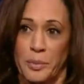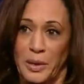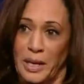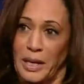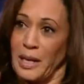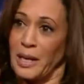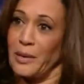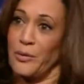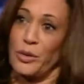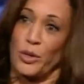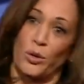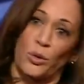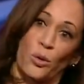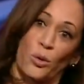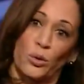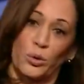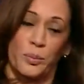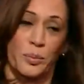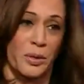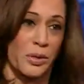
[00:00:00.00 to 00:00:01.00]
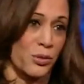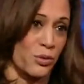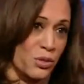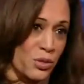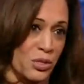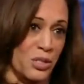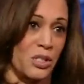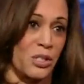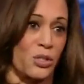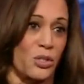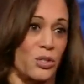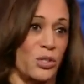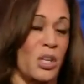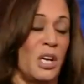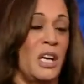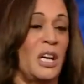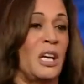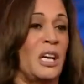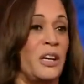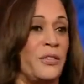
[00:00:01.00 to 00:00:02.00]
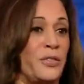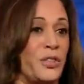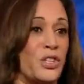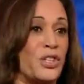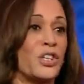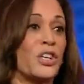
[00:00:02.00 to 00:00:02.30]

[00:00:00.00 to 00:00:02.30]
but any of your older brothers and sisters, if